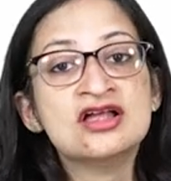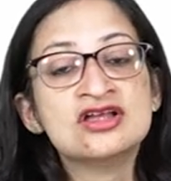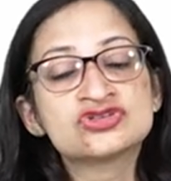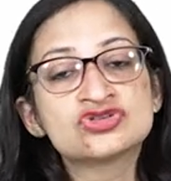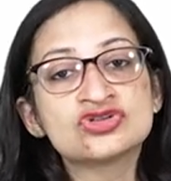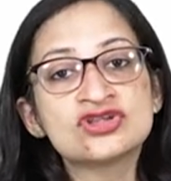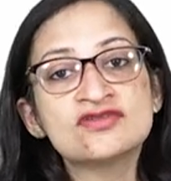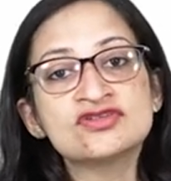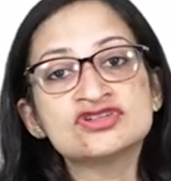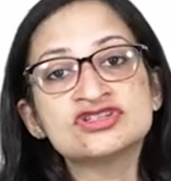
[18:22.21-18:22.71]

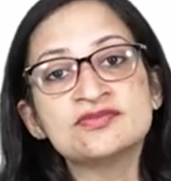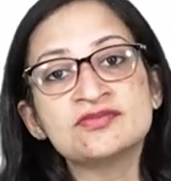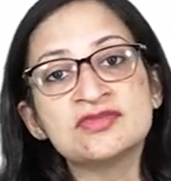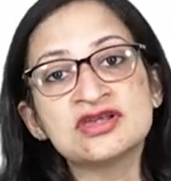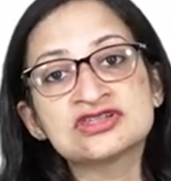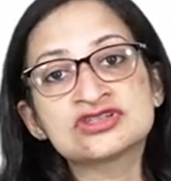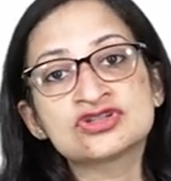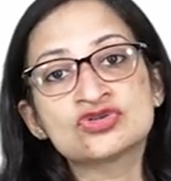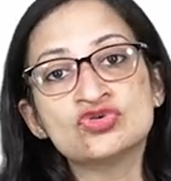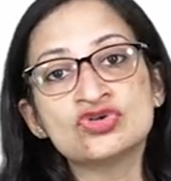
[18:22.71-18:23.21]
So there was a
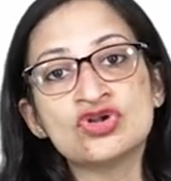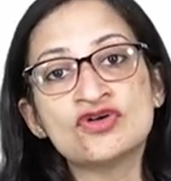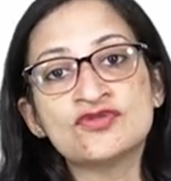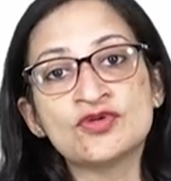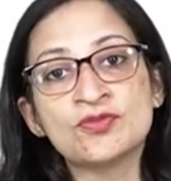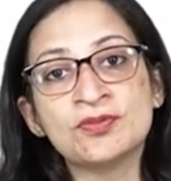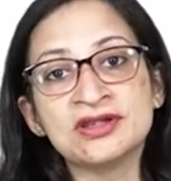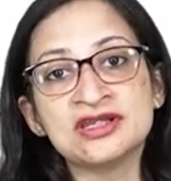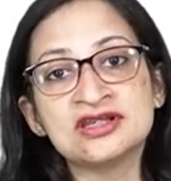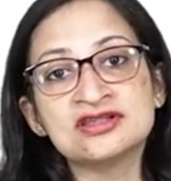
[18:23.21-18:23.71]
mixed school of
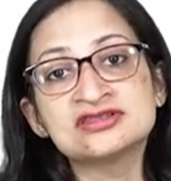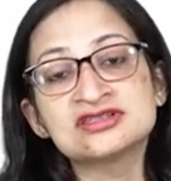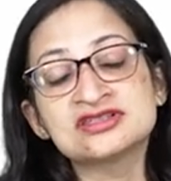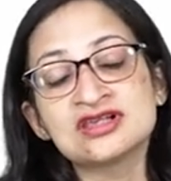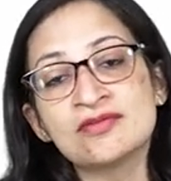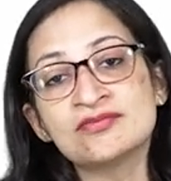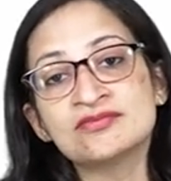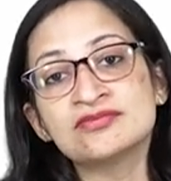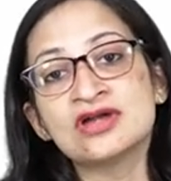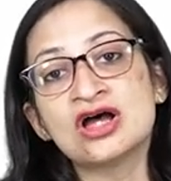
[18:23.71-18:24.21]
opinion.
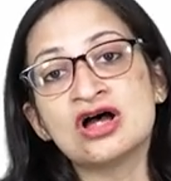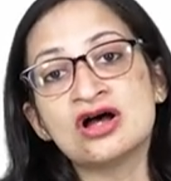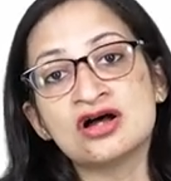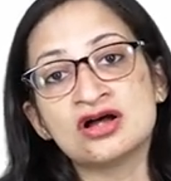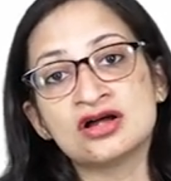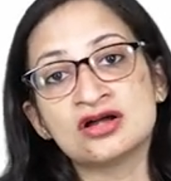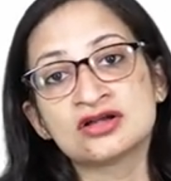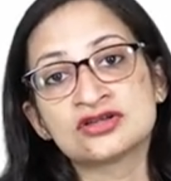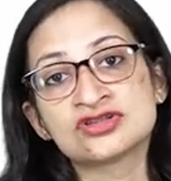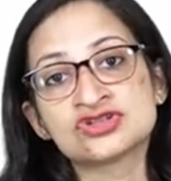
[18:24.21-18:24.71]
Some
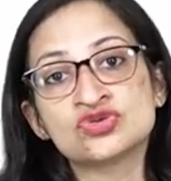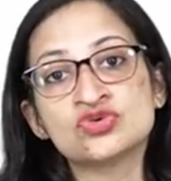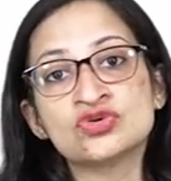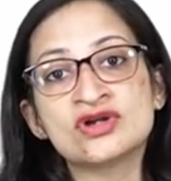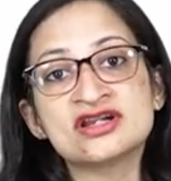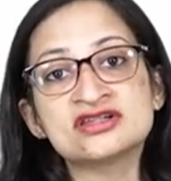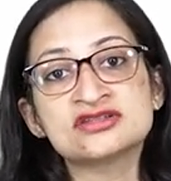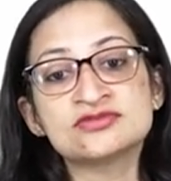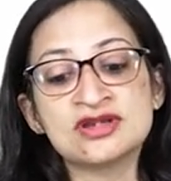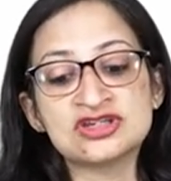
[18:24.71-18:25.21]
uh,
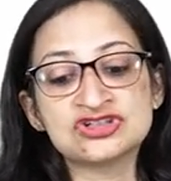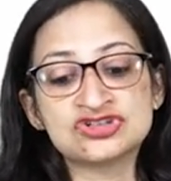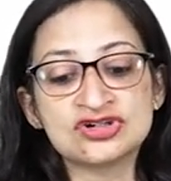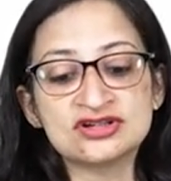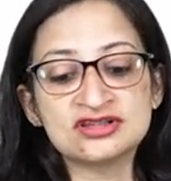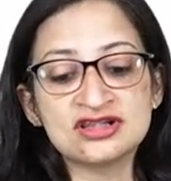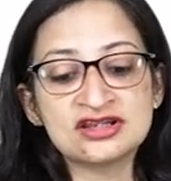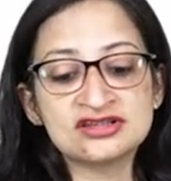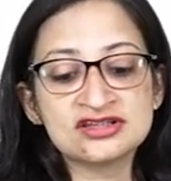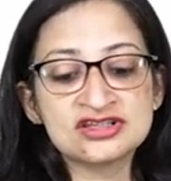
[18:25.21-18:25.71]
students
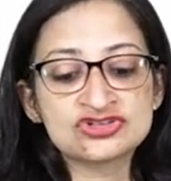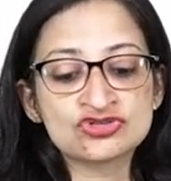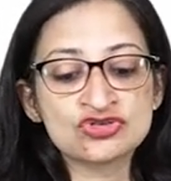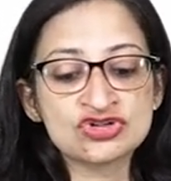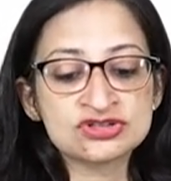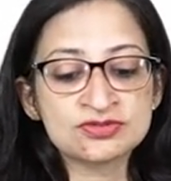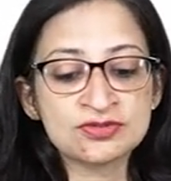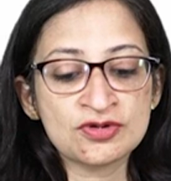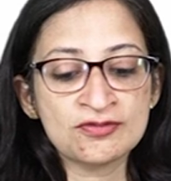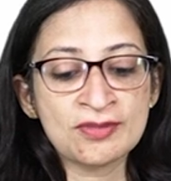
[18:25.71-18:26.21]
mentioned that this
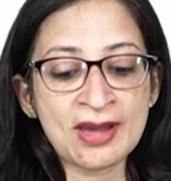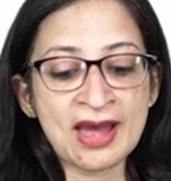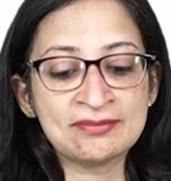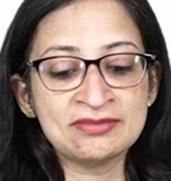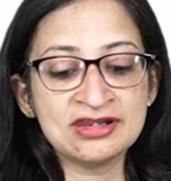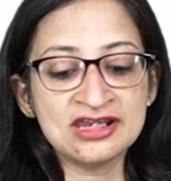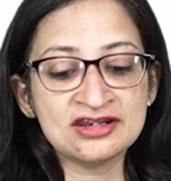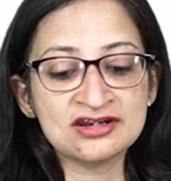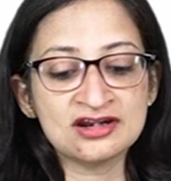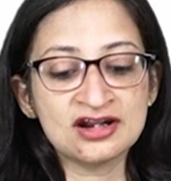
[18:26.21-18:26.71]
was
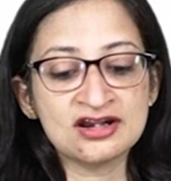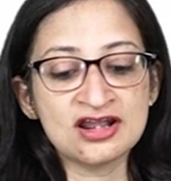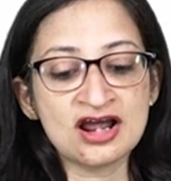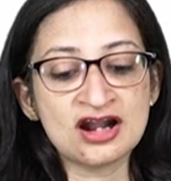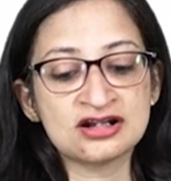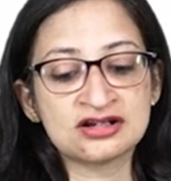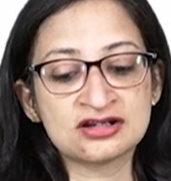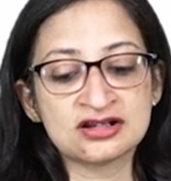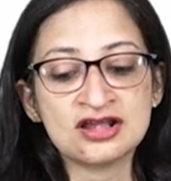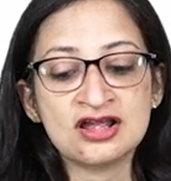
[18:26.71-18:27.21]
probably an
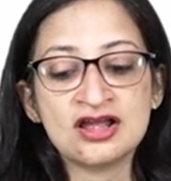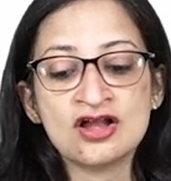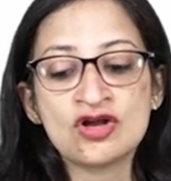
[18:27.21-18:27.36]
adult